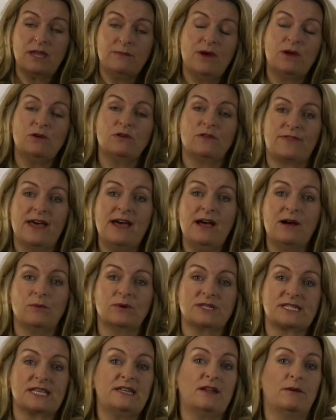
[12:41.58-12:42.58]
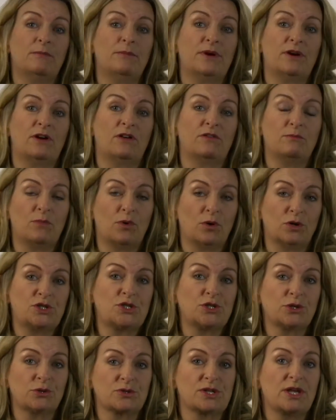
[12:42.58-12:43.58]
came out of that was a number of
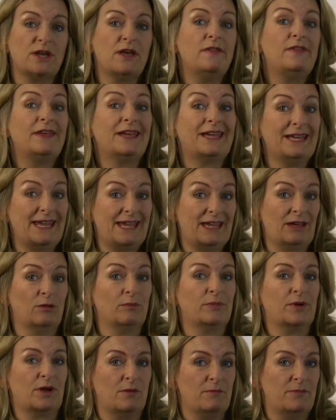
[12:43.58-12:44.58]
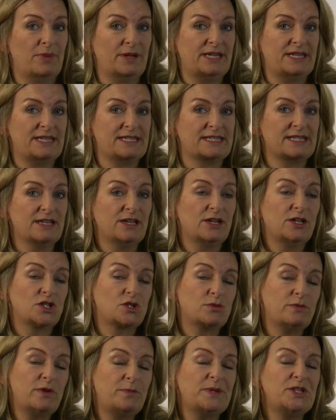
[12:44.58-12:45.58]
modules that can help companies.
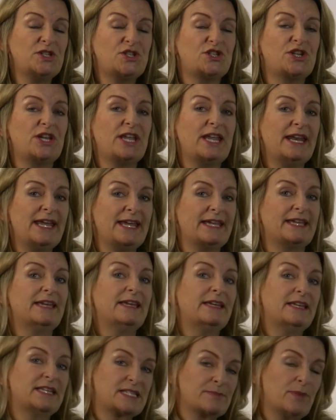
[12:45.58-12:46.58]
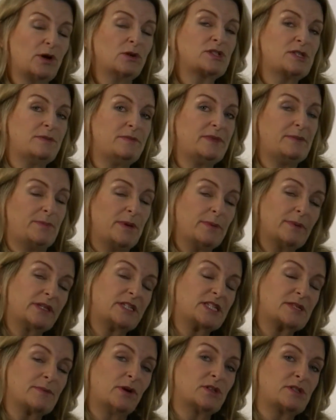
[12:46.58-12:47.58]
So we've been training people
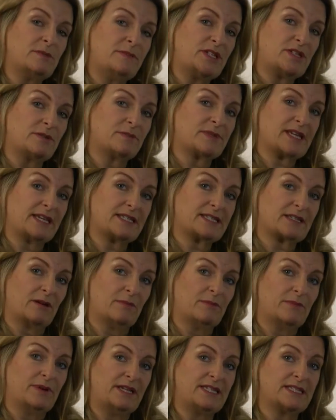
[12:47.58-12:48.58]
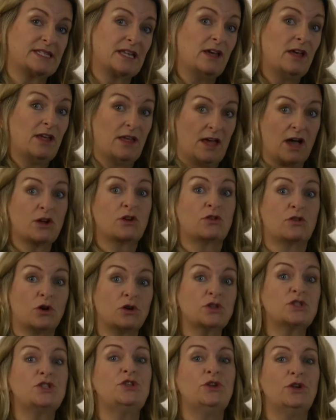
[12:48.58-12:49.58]
in small to medium-sized companies
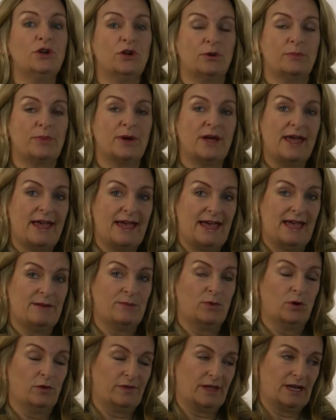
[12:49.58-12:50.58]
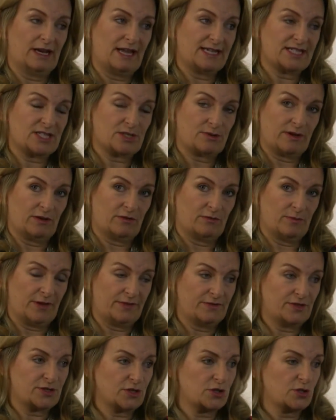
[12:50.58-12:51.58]
across Europe over the last 12
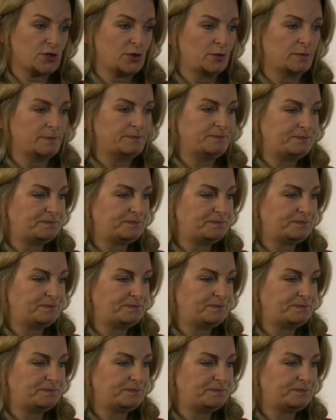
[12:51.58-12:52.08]
months or so.